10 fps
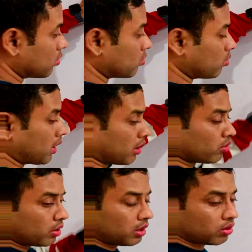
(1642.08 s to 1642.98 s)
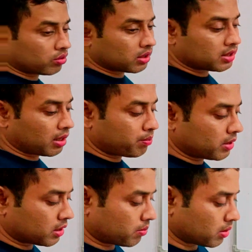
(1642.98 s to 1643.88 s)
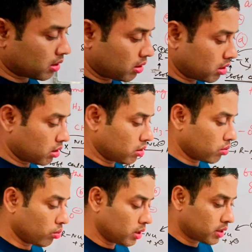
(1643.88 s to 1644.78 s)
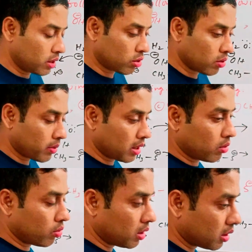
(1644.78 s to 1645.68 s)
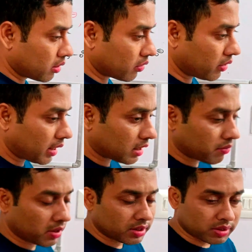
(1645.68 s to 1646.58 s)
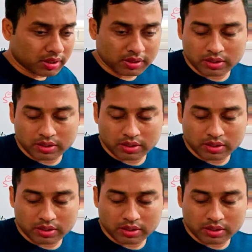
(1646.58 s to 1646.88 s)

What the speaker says: So according to the SAP principle, which nucleophile will react faster?